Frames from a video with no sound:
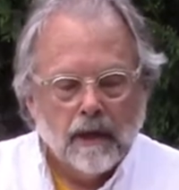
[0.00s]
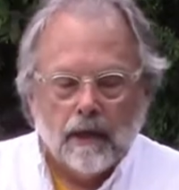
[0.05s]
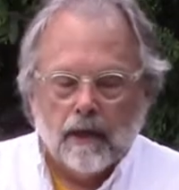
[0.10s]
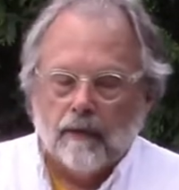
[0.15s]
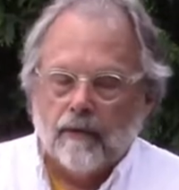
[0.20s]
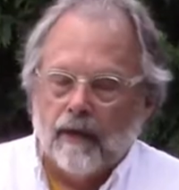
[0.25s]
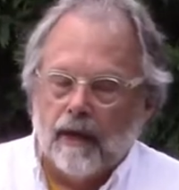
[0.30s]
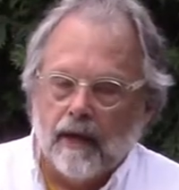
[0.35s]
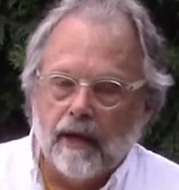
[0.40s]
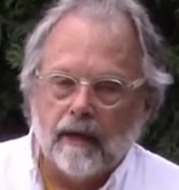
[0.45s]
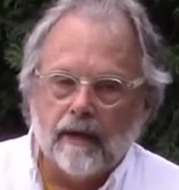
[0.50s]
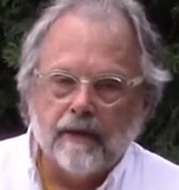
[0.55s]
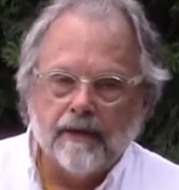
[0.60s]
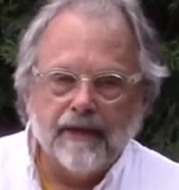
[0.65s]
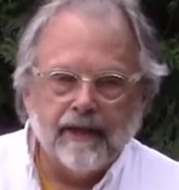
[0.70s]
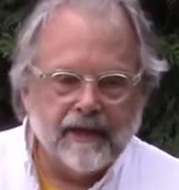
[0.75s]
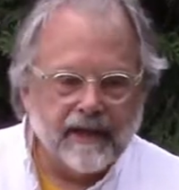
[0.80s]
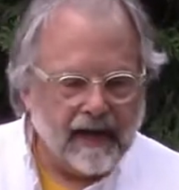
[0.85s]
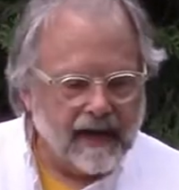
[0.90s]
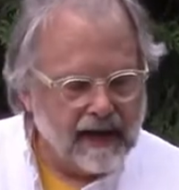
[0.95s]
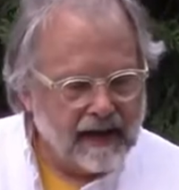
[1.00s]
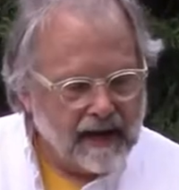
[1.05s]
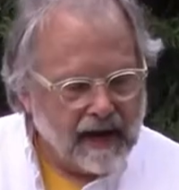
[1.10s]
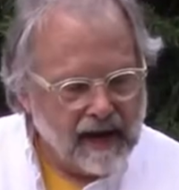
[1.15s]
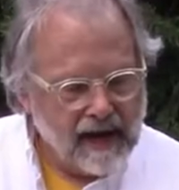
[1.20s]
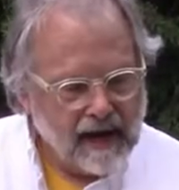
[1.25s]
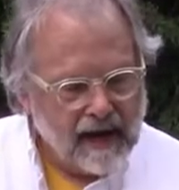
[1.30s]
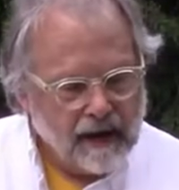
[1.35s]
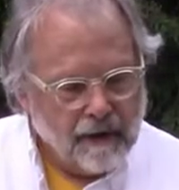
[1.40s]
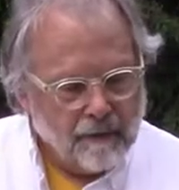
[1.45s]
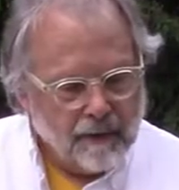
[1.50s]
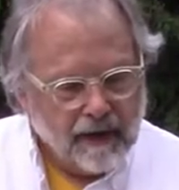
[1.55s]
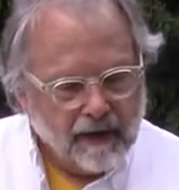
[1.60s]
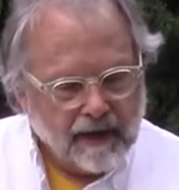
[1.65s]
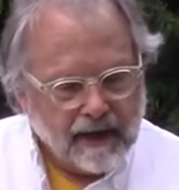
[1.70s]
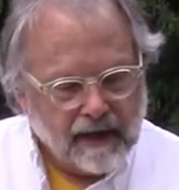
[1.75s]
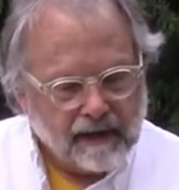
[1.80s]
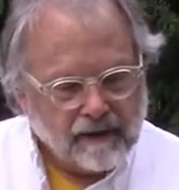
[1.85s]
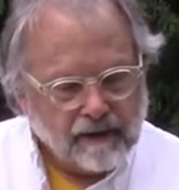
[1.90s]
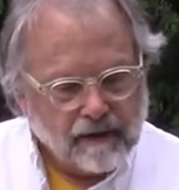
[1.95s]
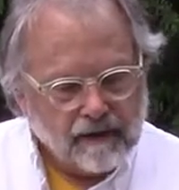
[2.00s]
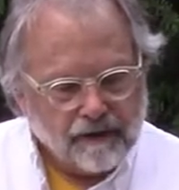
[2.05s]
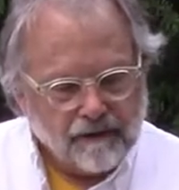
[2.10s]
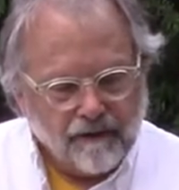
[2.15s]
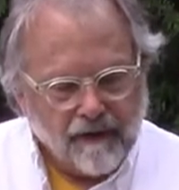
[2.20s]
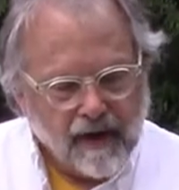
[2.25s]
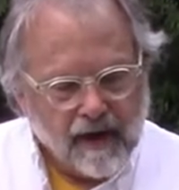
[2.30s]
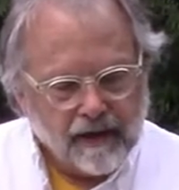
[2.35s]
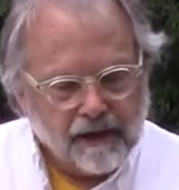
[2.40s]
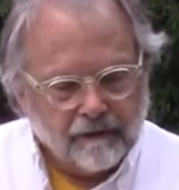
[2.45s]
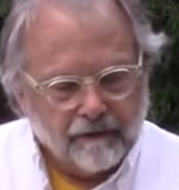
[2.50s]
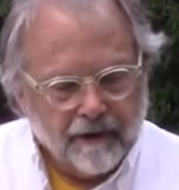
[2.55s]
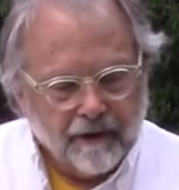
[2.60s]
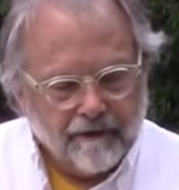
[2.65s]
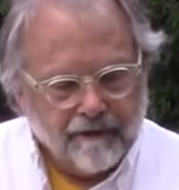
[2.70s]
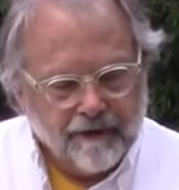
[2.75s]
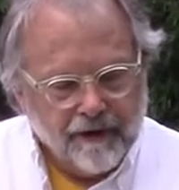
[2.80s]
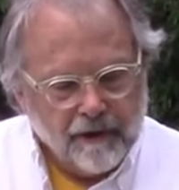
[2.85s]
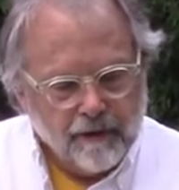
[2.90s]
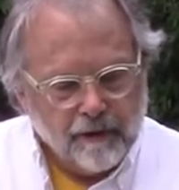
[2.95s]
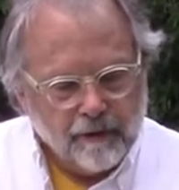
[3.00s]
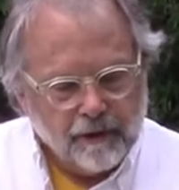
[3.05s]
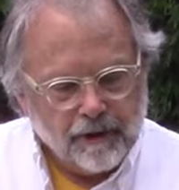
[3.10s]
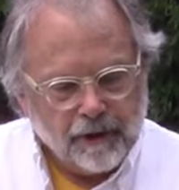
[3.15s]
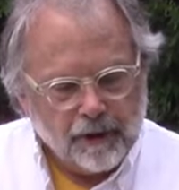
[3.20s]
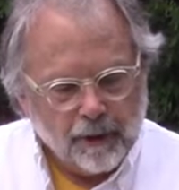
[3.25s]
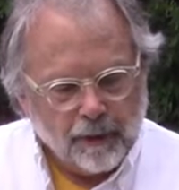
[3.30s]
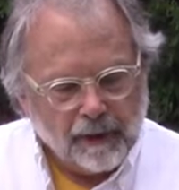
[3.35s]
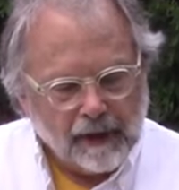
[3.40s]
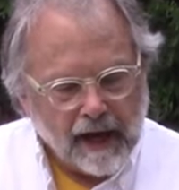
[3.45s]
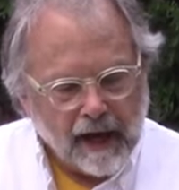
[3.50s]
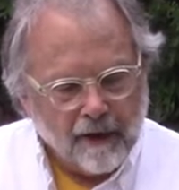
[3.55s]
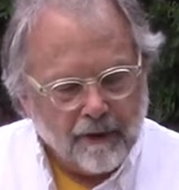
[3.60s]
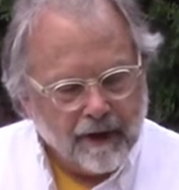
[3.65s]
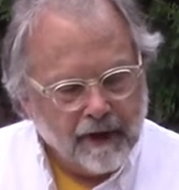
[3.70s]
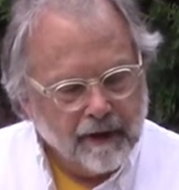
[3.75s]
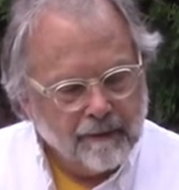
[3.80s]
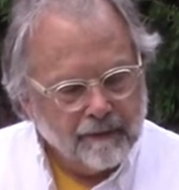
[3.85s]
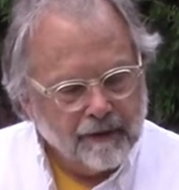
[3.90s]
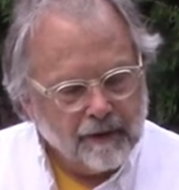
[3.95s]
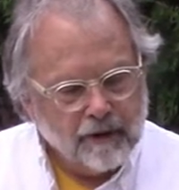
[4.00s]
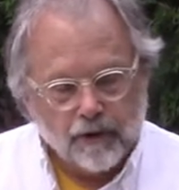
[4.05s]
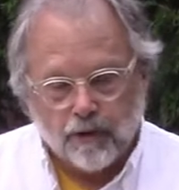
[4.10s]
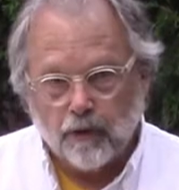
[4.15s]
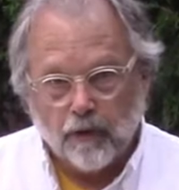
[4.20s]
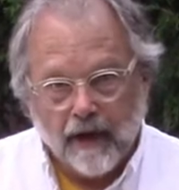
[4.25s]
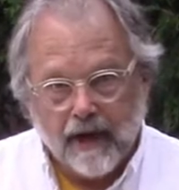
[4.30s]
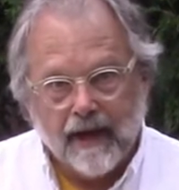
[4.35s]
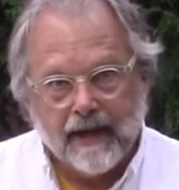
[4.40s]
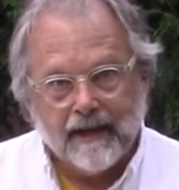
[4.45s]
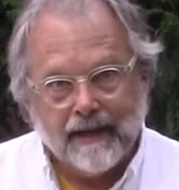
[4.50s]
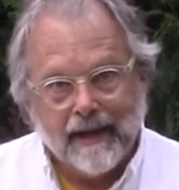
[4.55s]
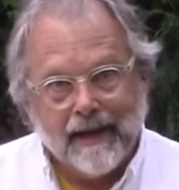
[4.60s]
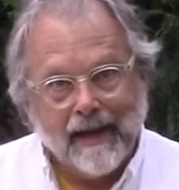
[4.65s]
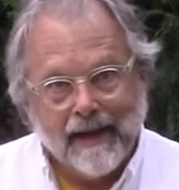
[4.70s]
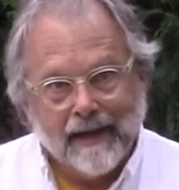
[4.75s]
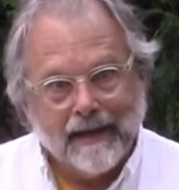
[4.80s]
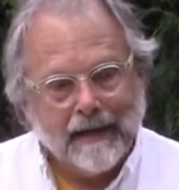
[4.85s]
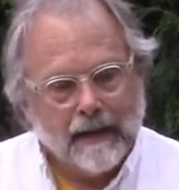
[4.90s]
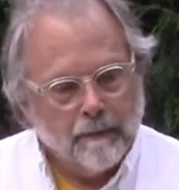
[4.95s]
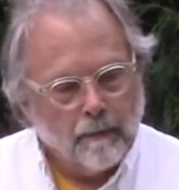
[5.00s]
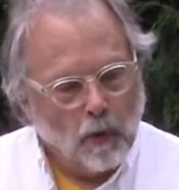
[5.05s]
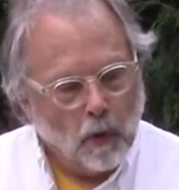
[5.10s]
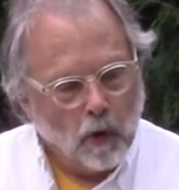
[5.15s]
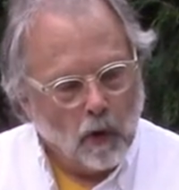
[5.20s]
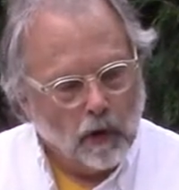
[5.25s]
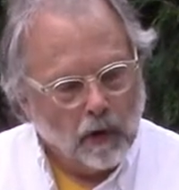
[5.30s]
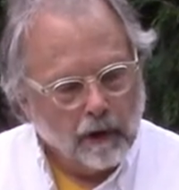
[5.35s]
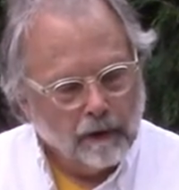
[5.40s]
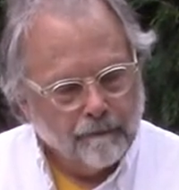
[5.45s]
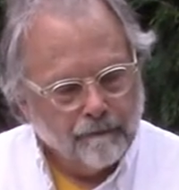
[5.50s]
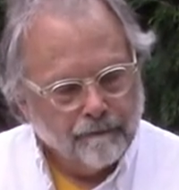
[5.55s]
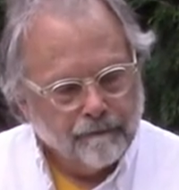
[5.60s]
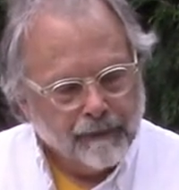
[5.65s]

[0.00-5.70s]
Well, the day came when Getzel's father refused to allow him to trade anymore.